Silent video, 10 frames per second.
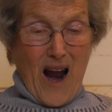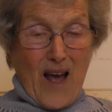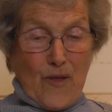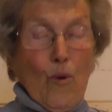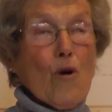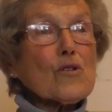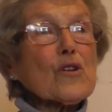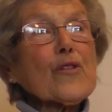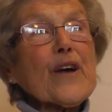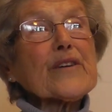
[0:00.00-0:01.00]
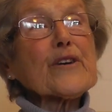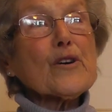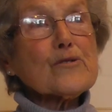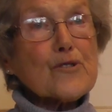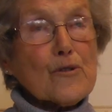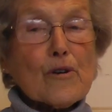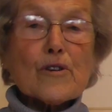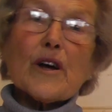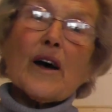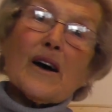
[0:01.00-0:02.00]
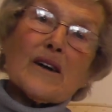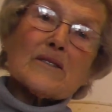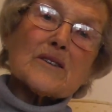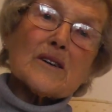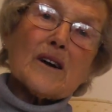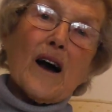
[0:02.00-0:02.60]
The Wandle then goes on, and